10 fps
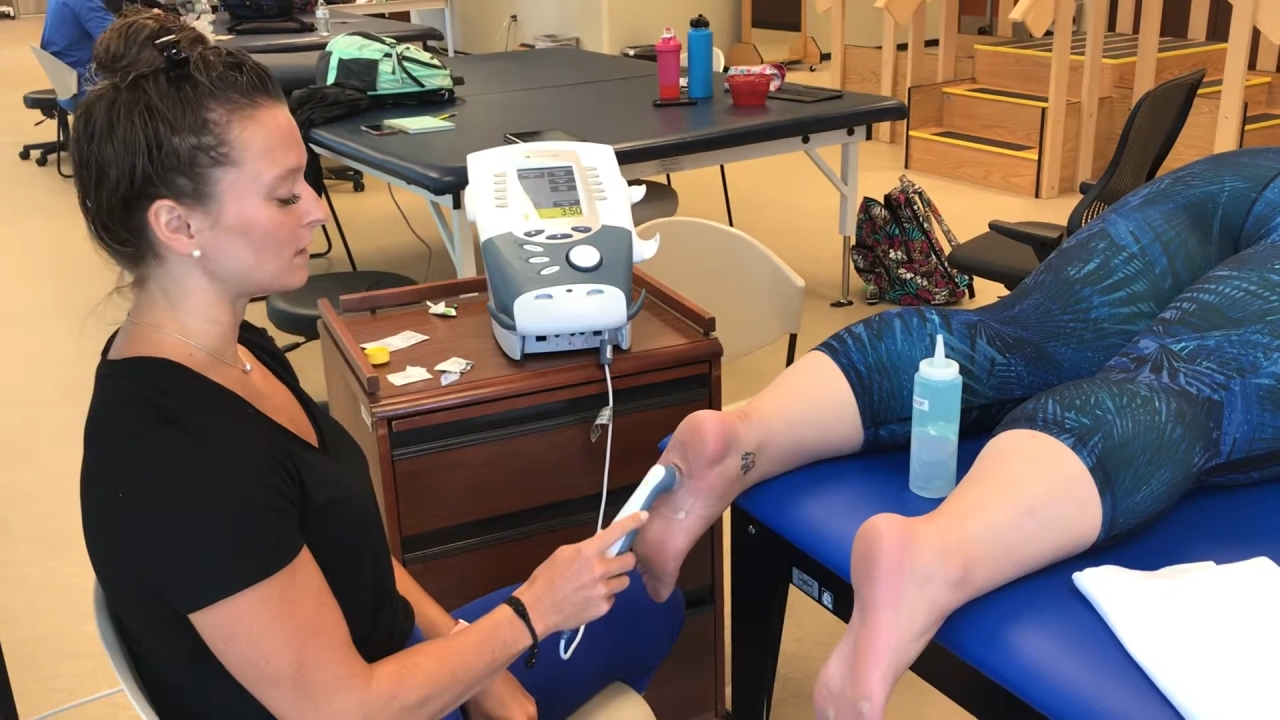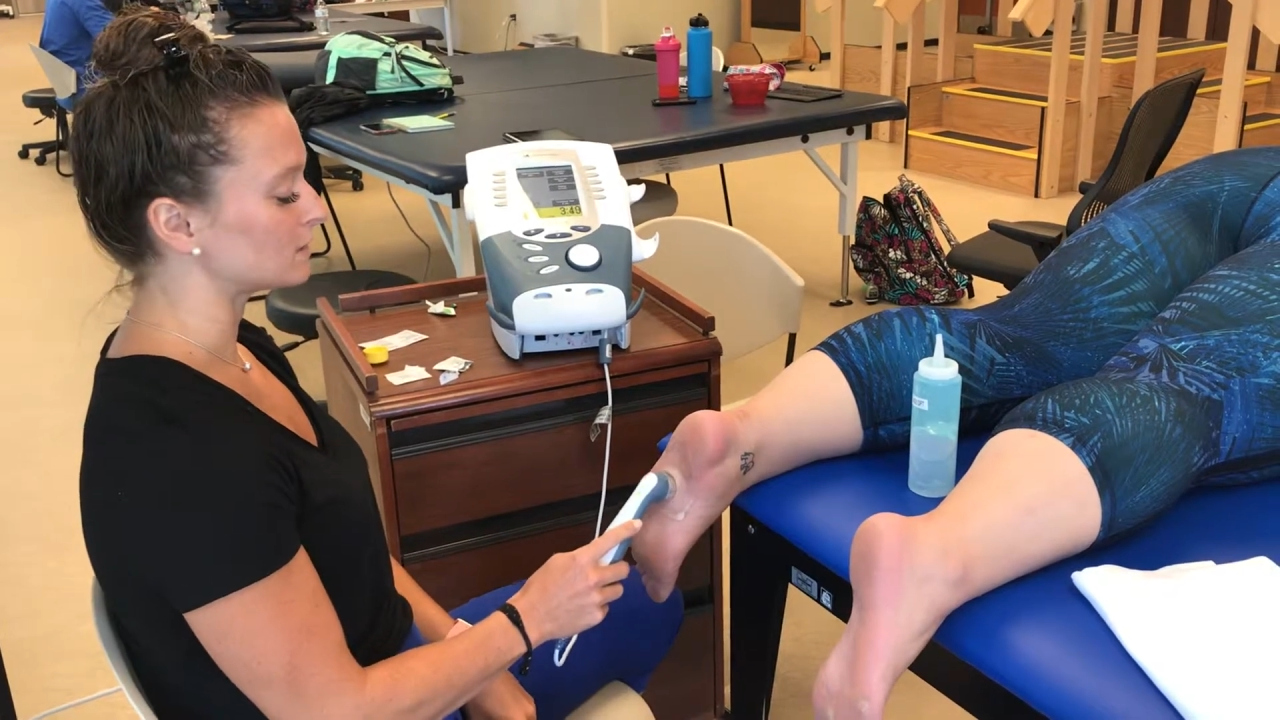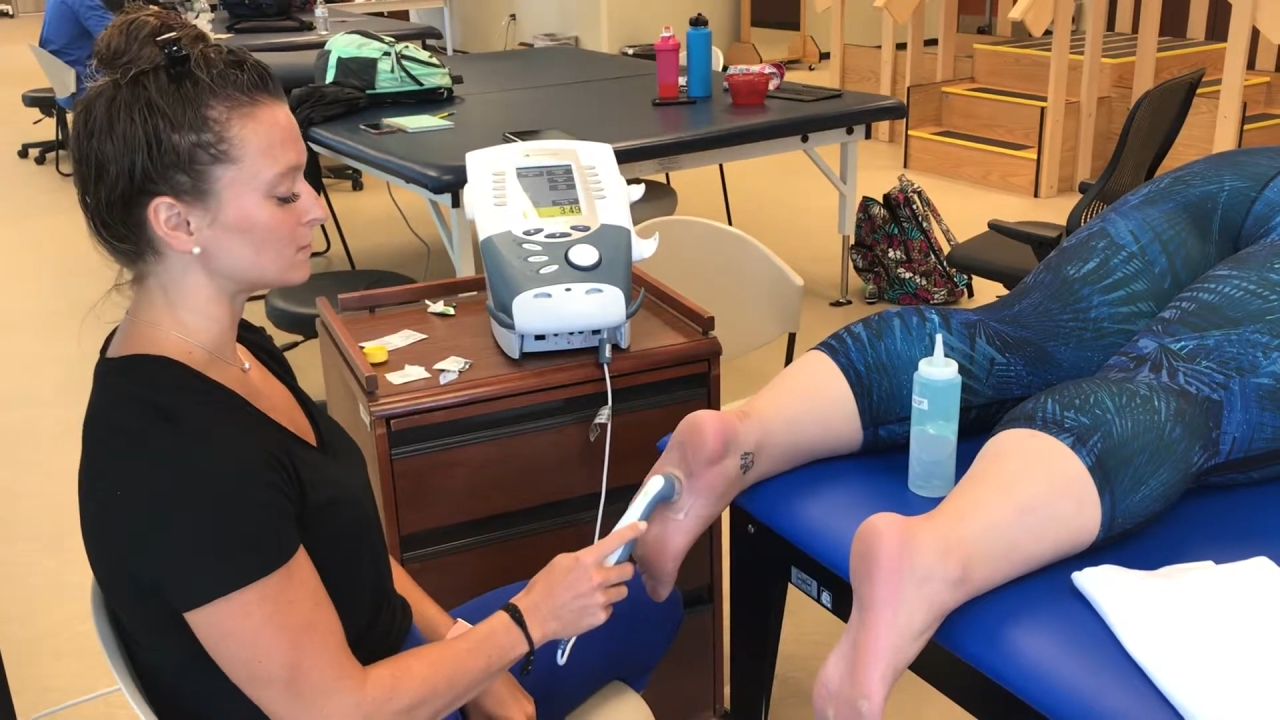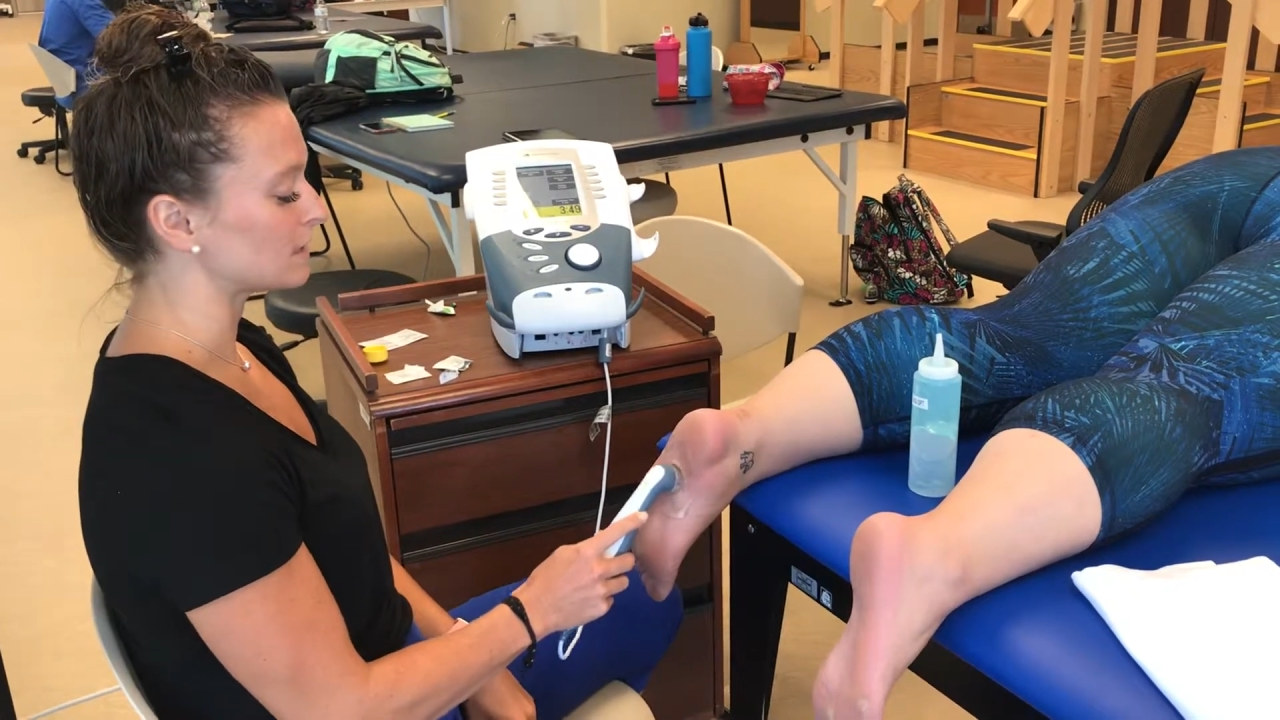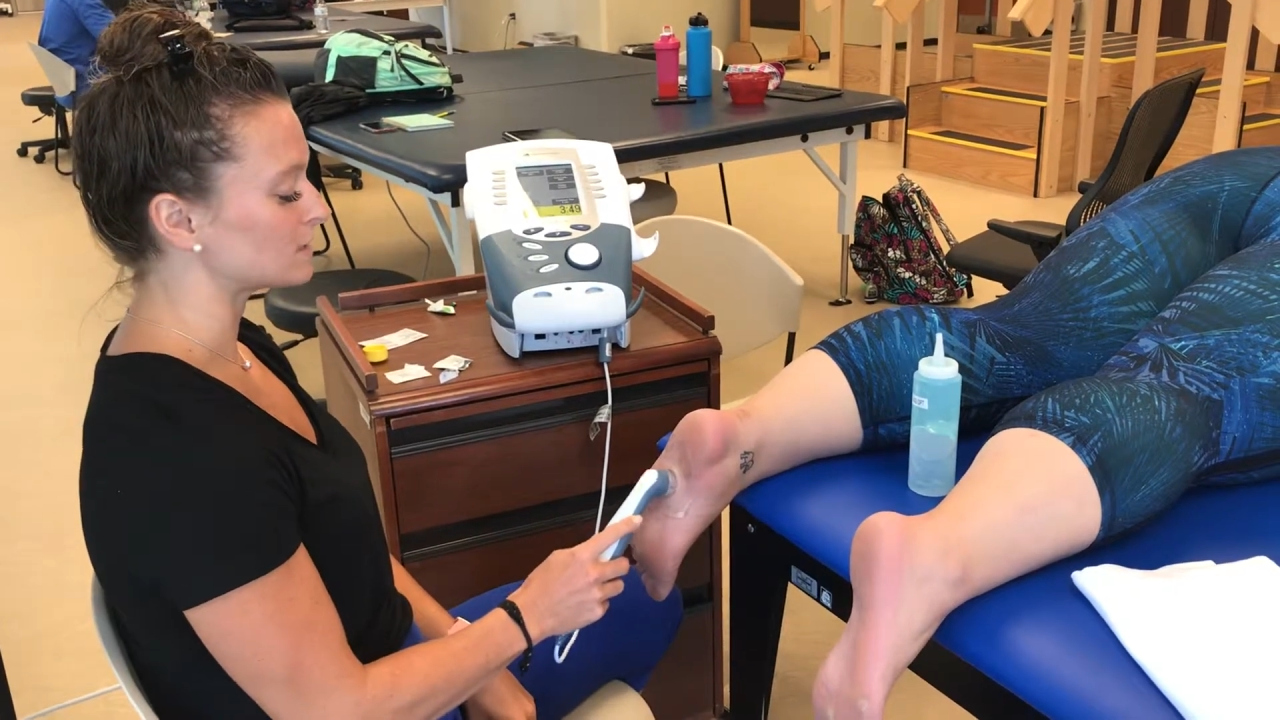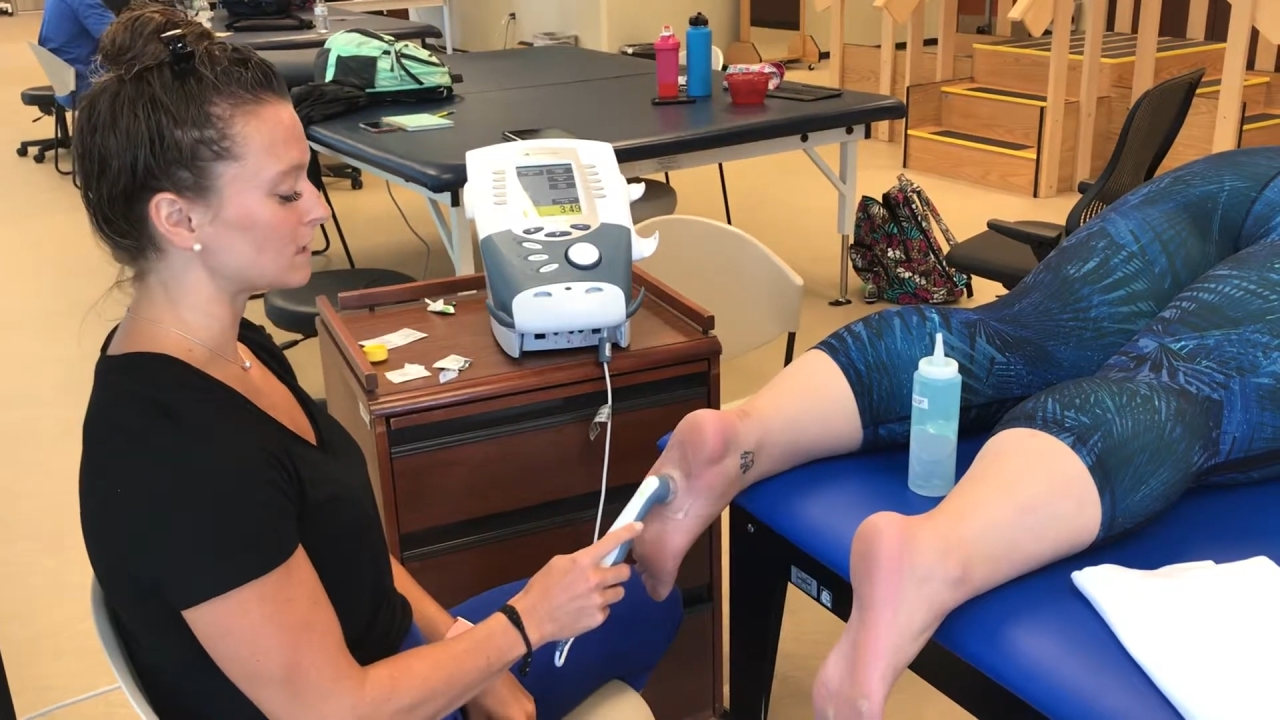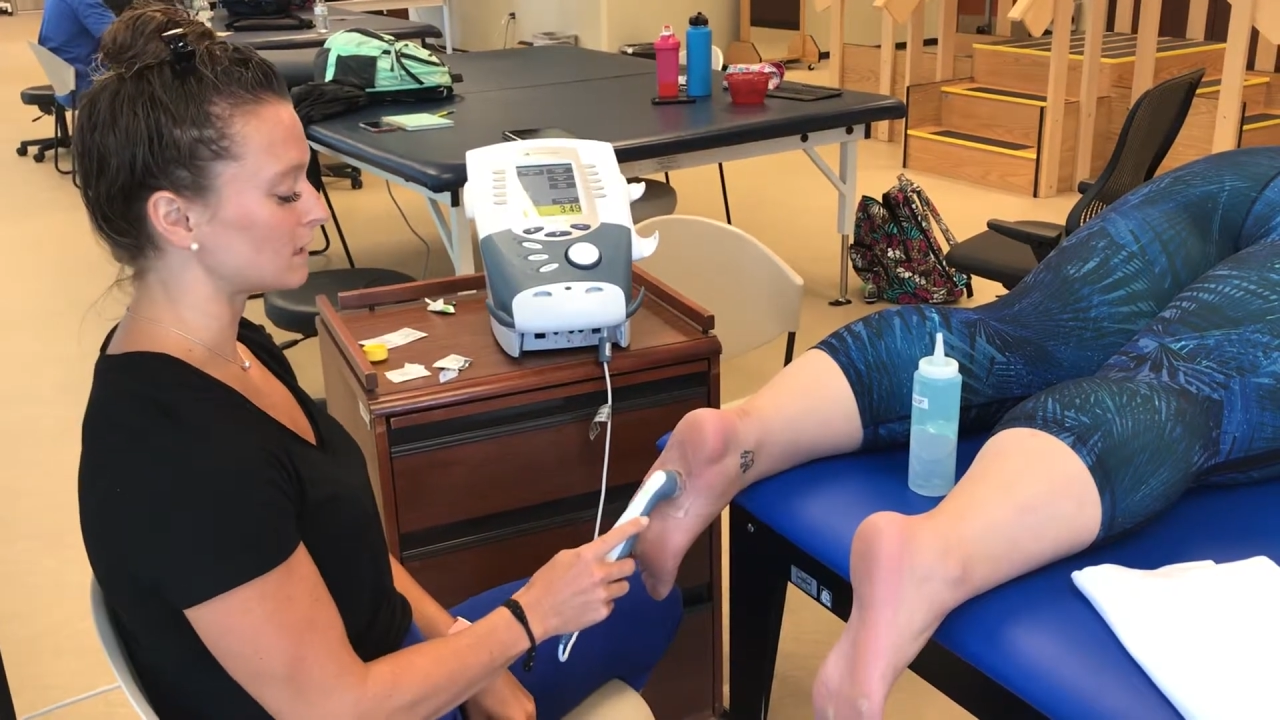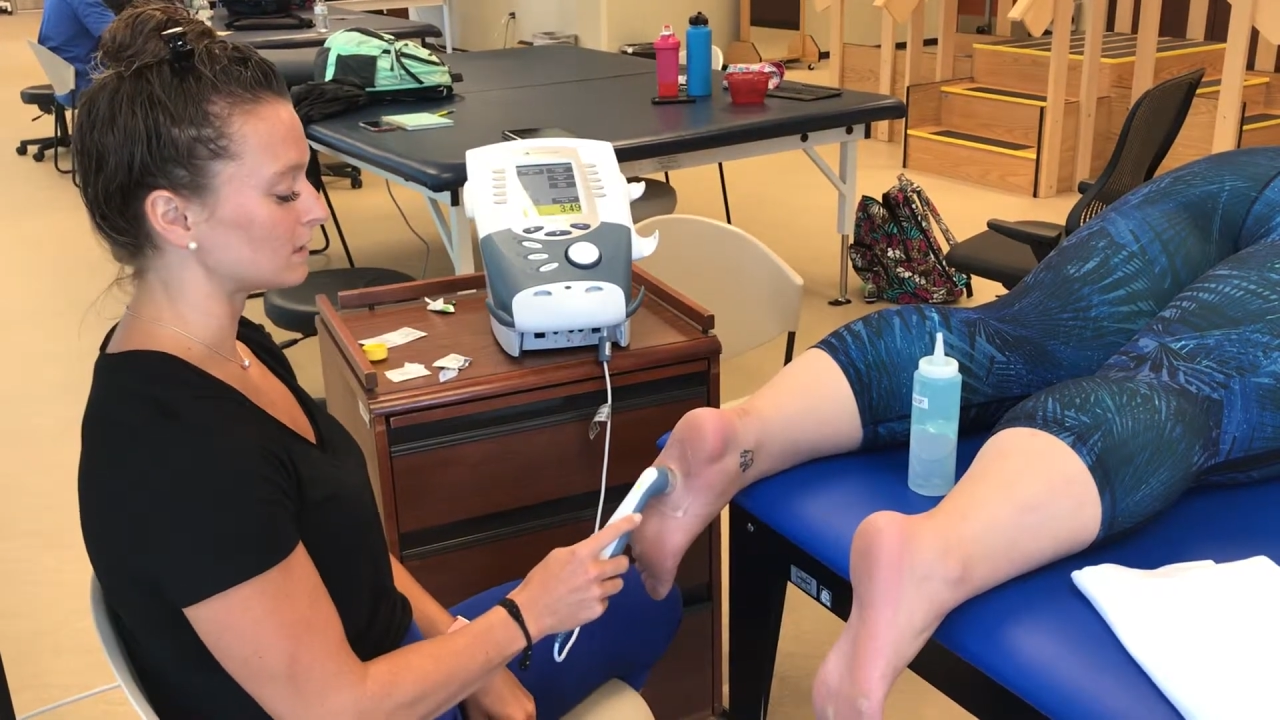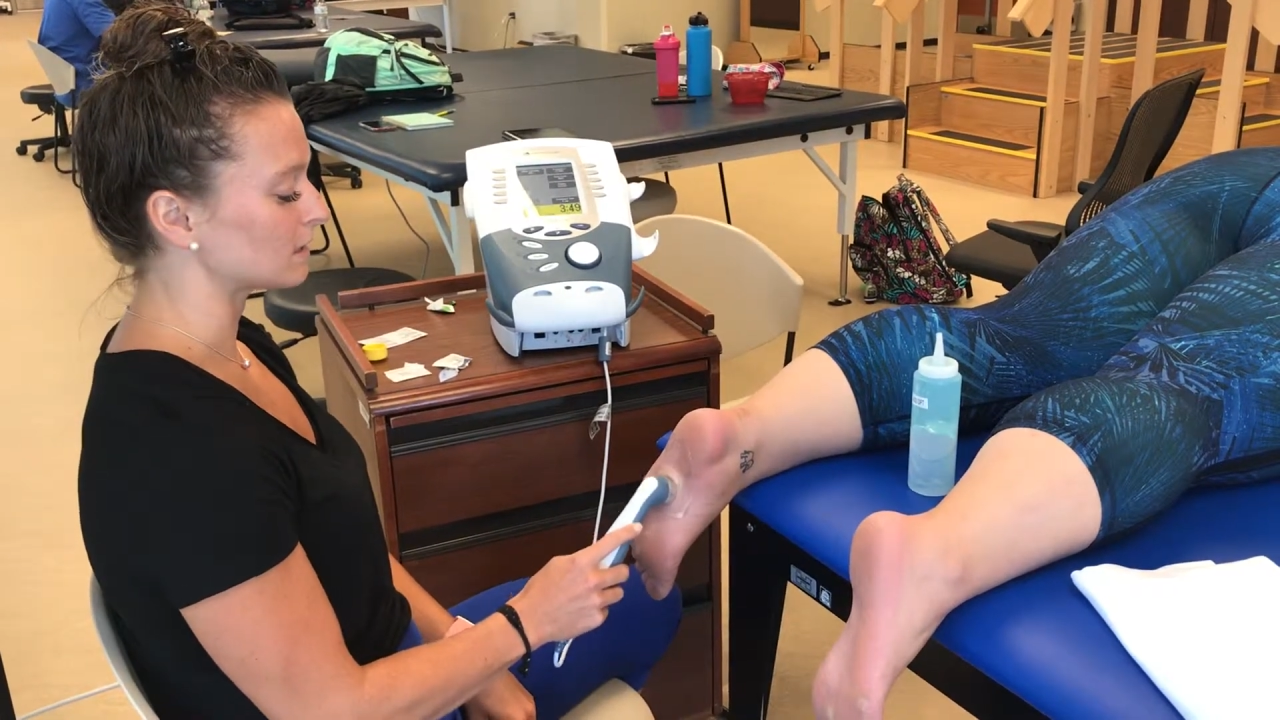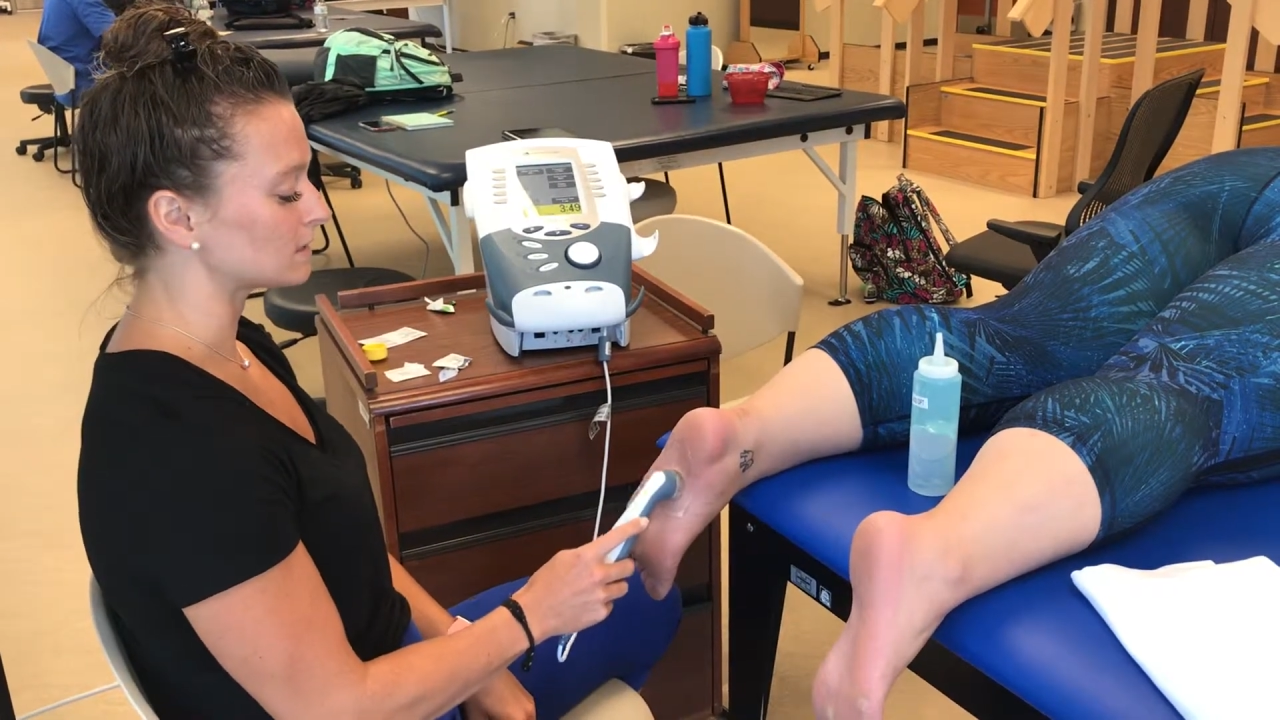and
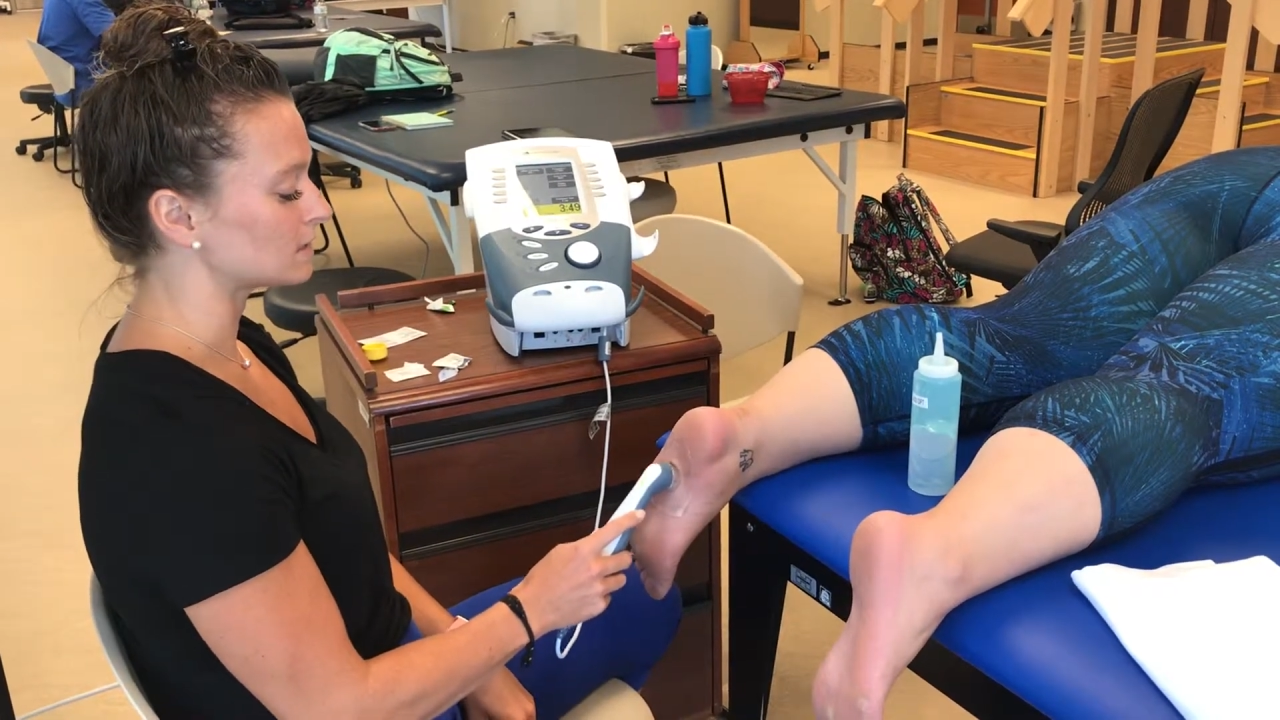maintaining that